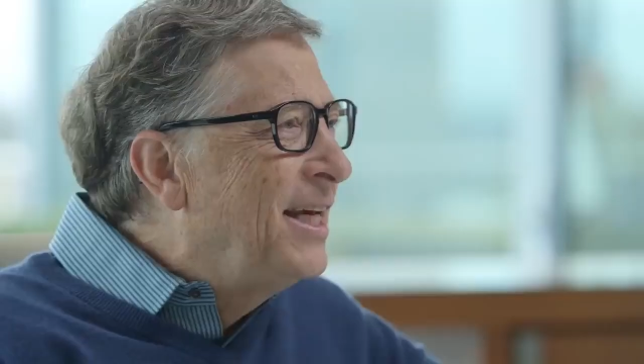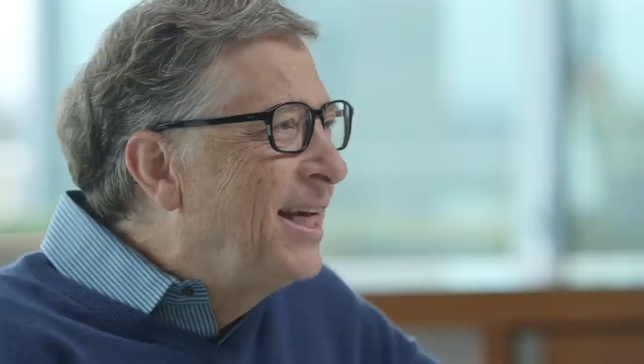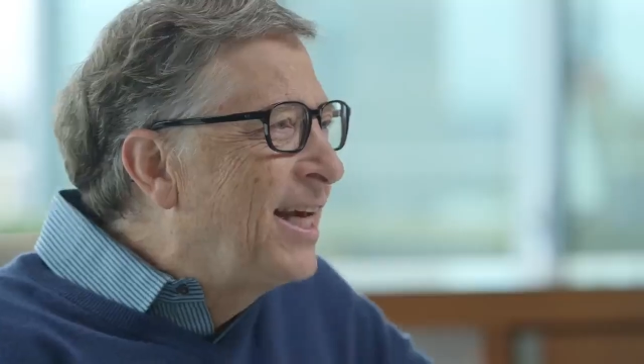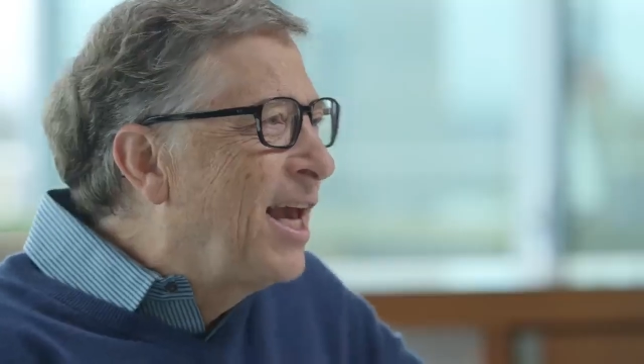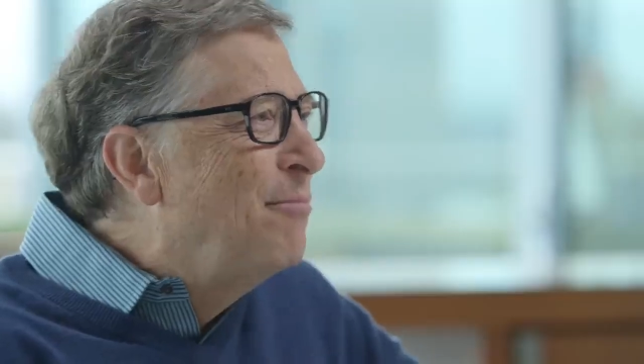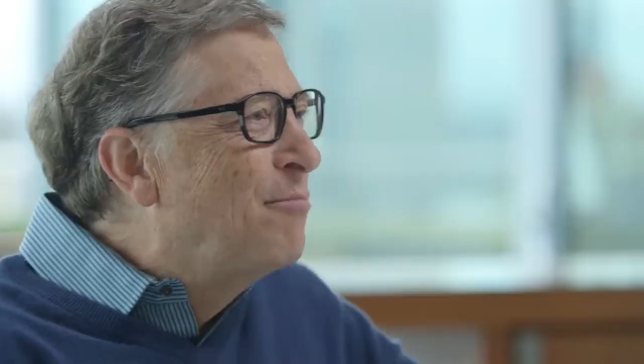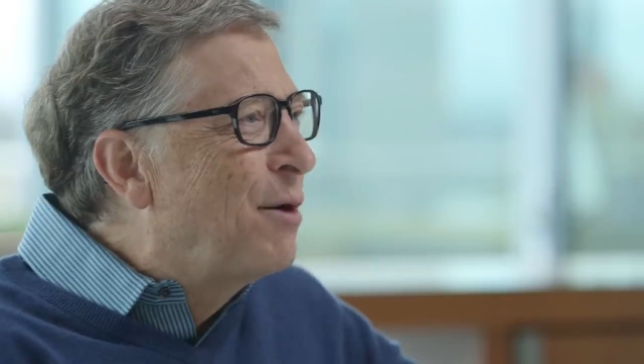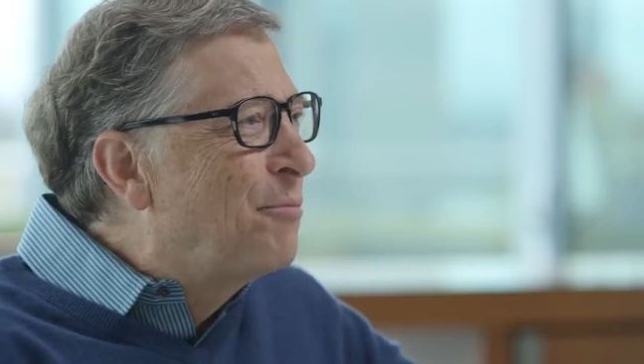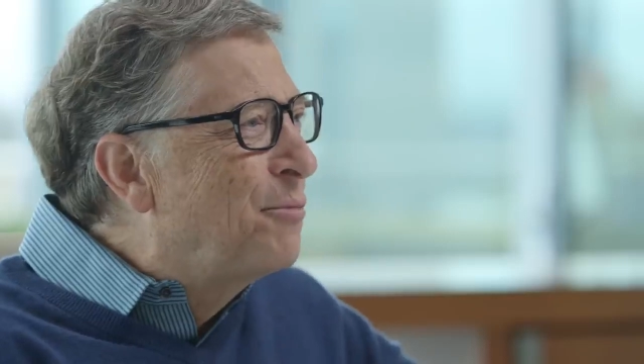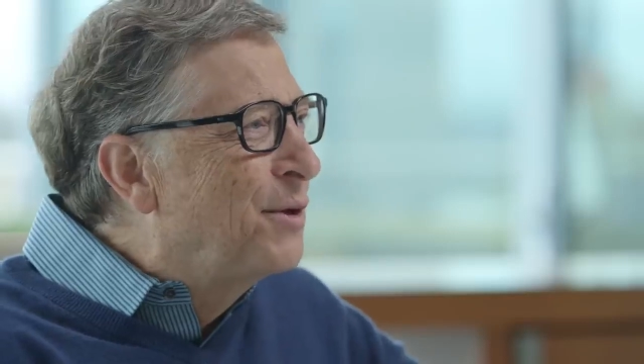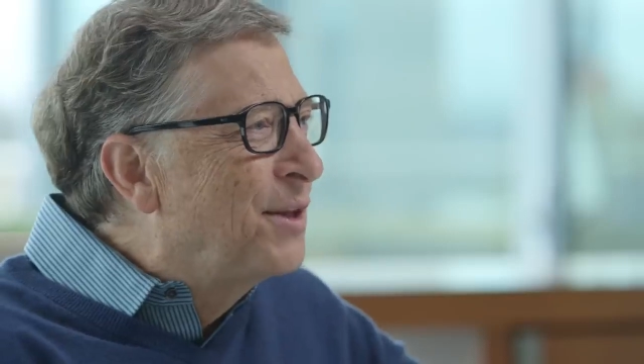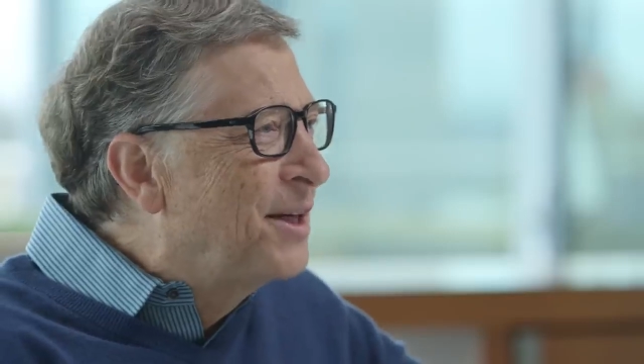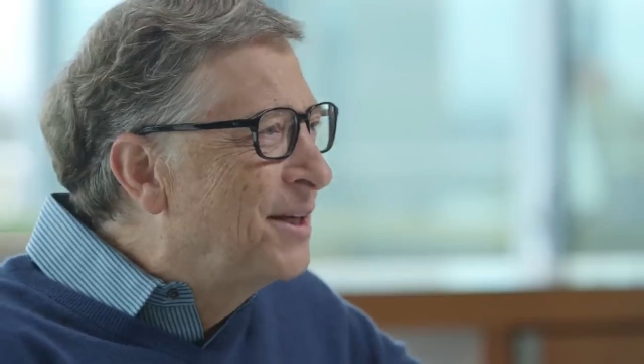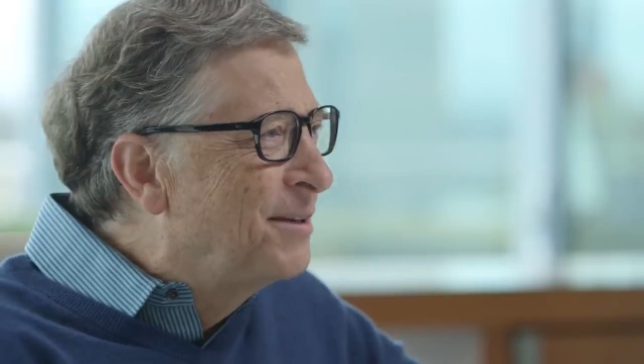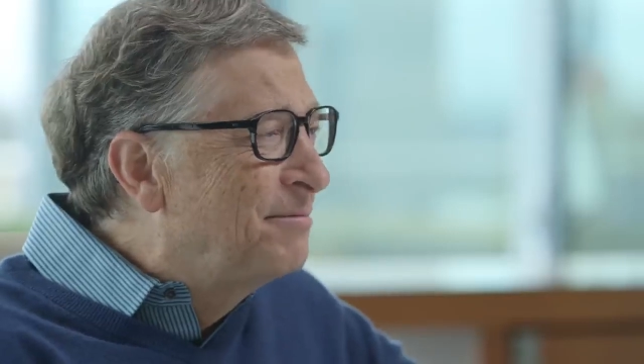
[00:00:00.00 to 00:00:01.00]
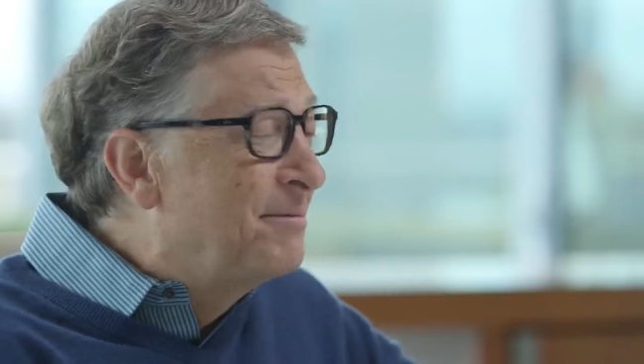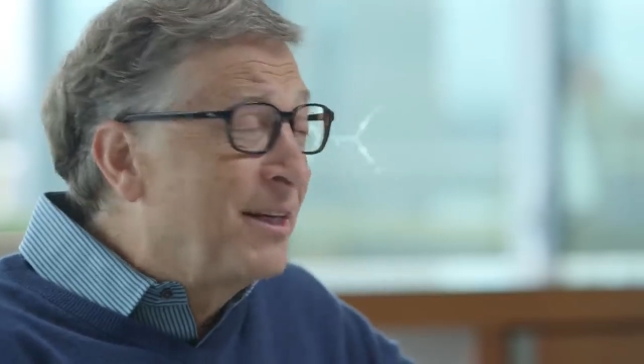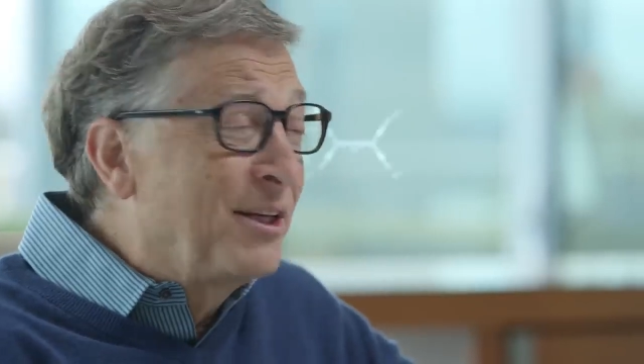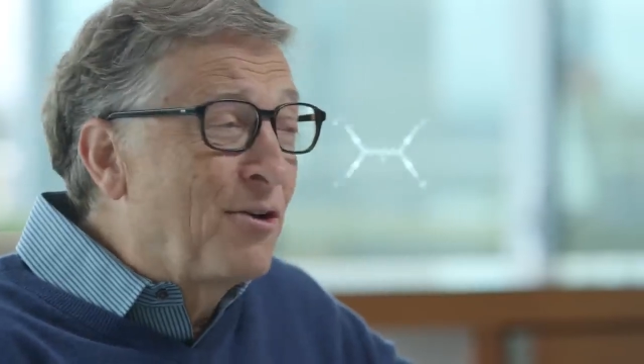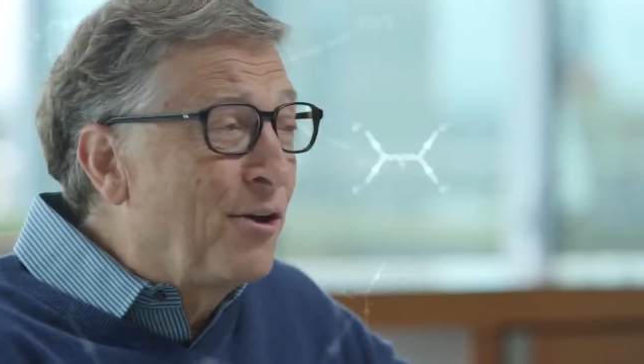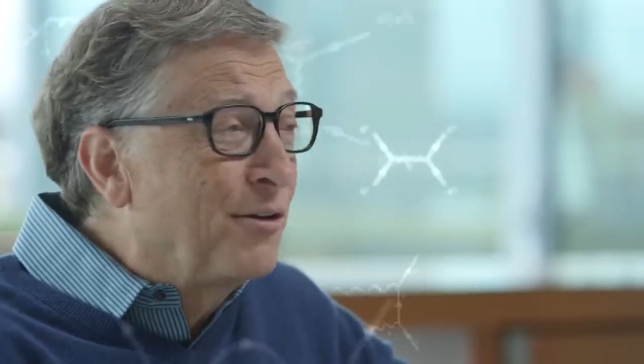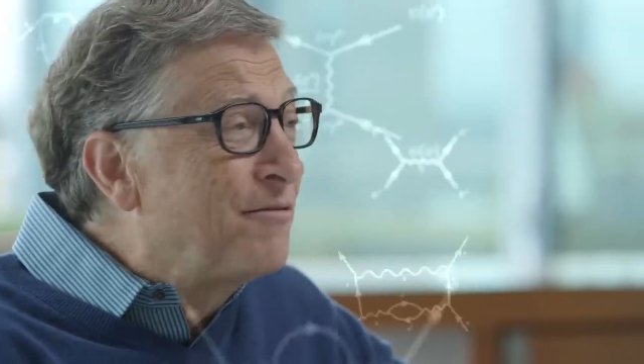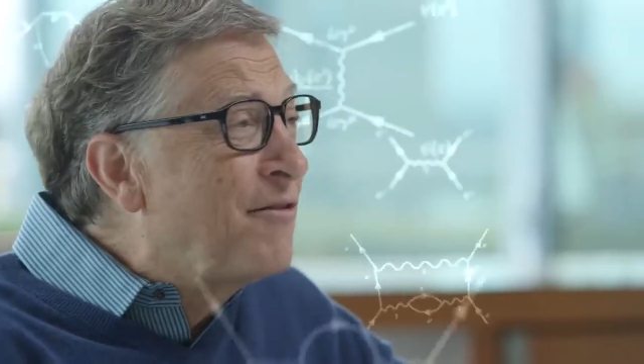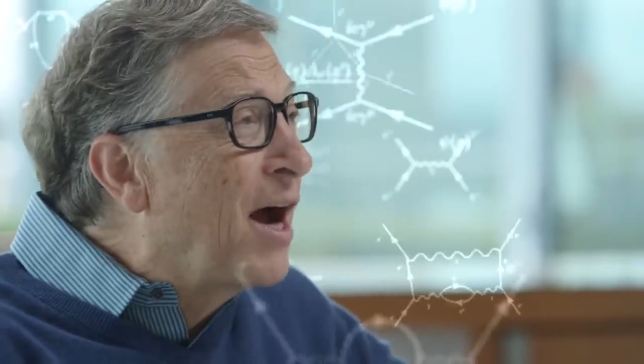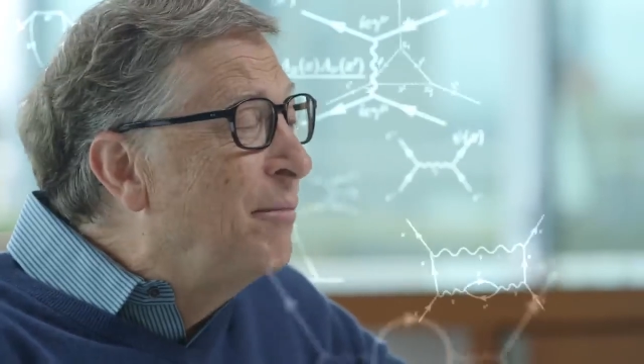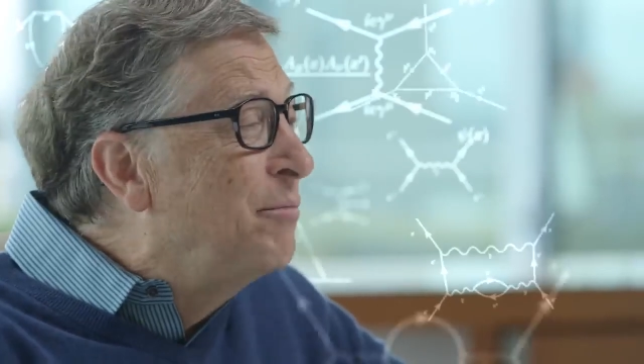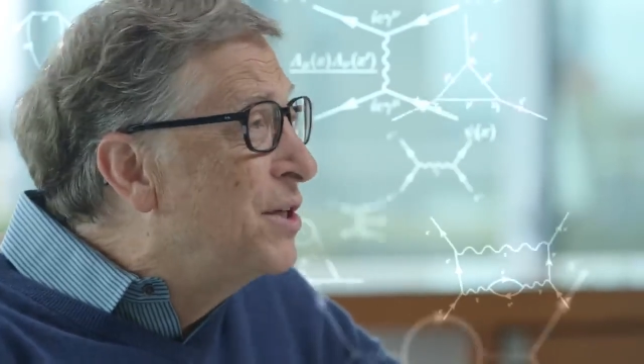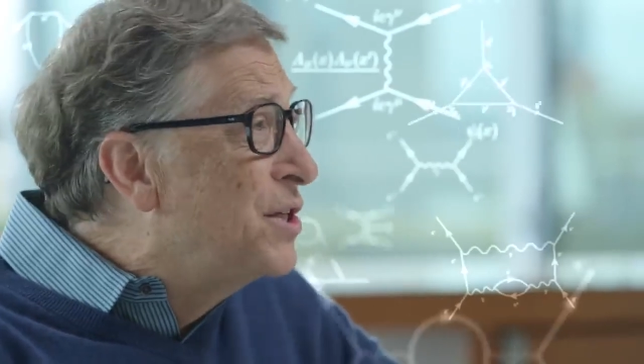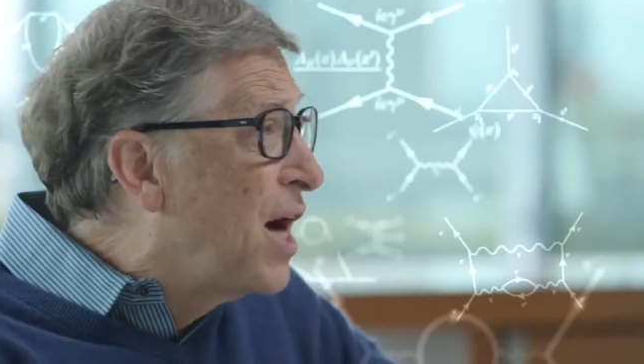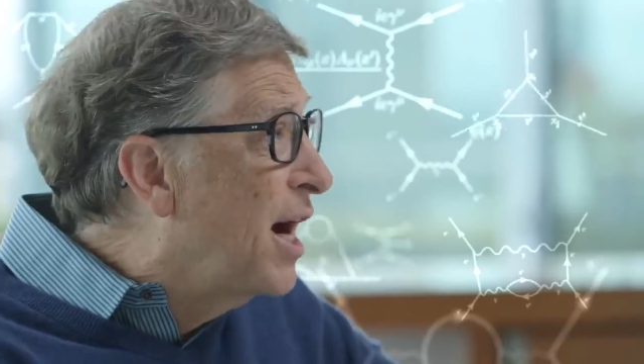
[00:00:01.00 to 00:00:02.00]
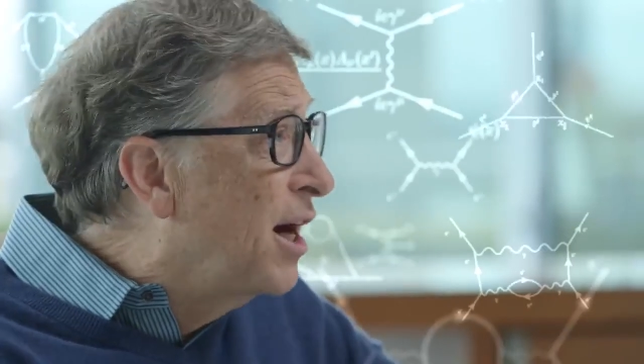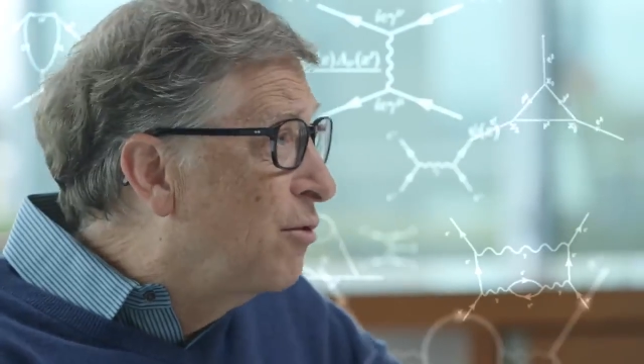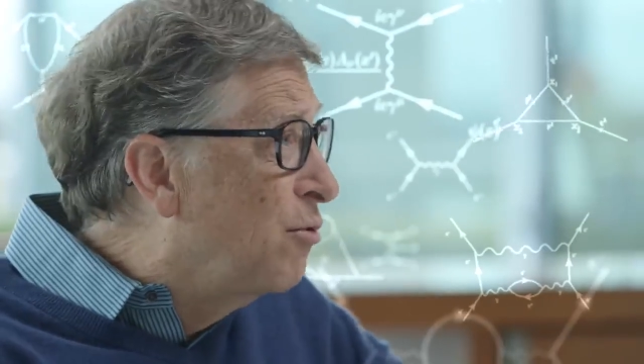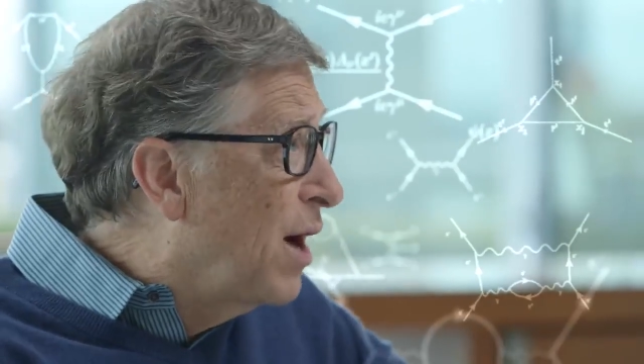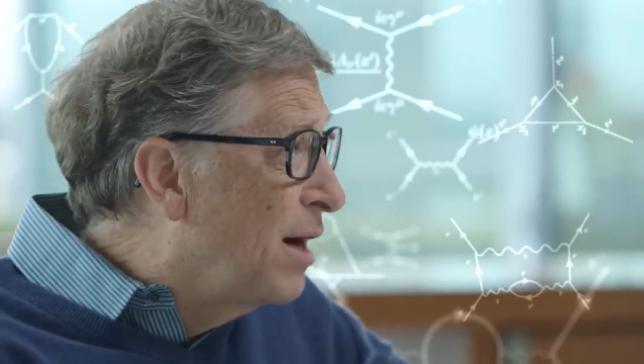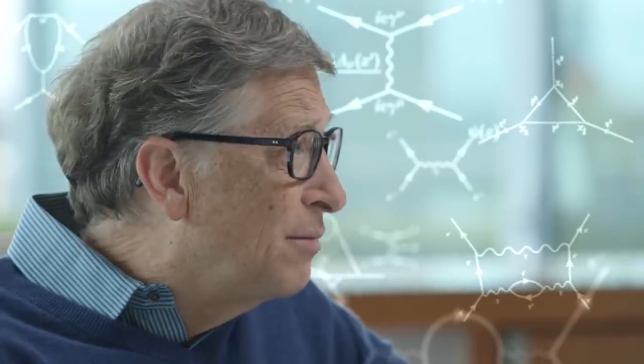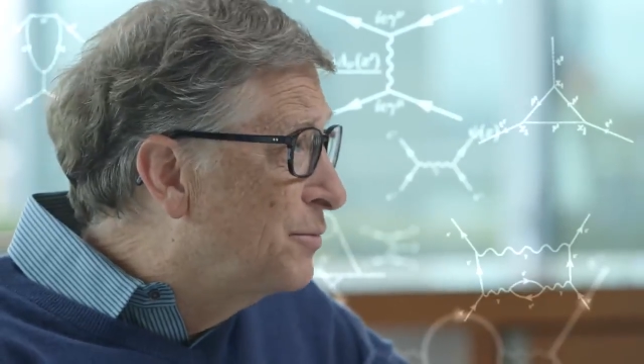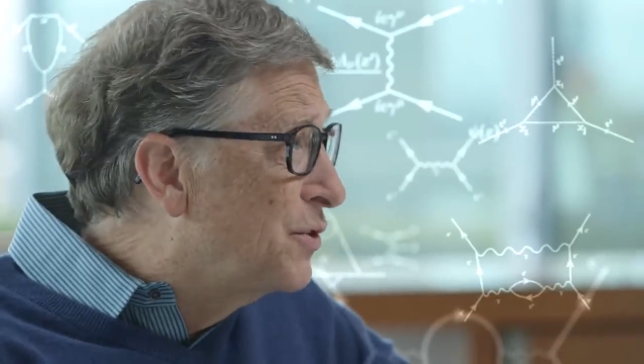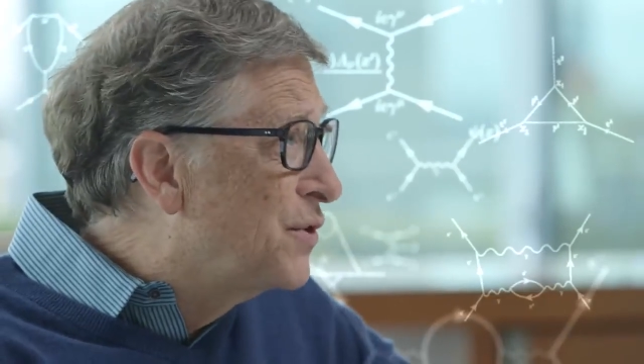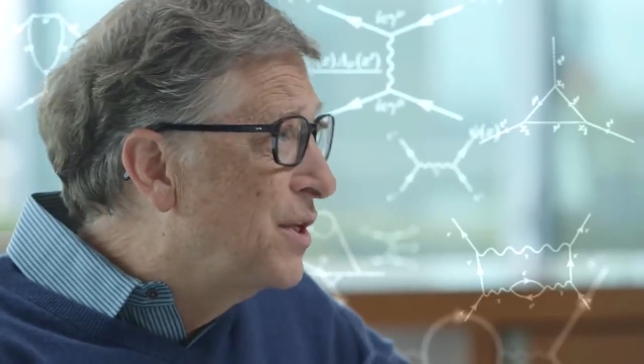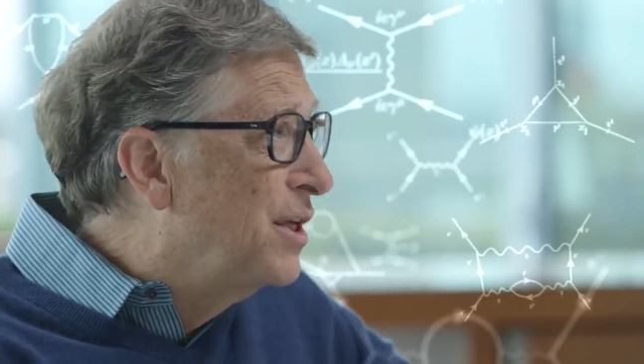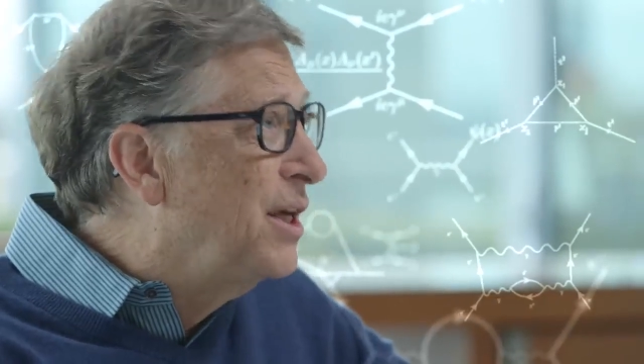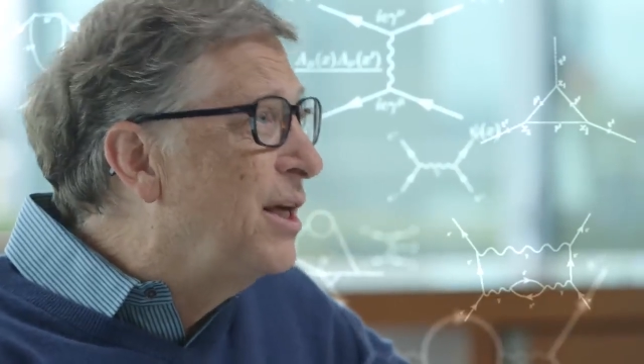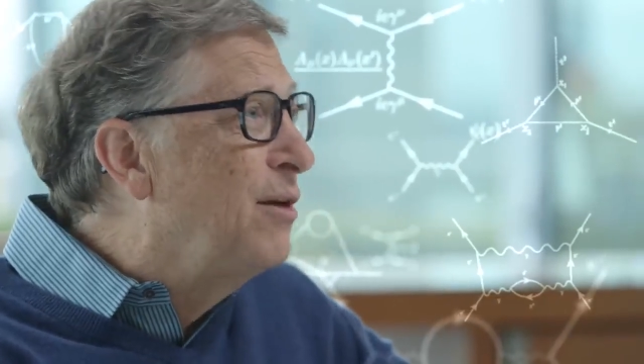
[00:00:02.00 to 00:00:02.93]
he came up with a thing called Feynman diagrams that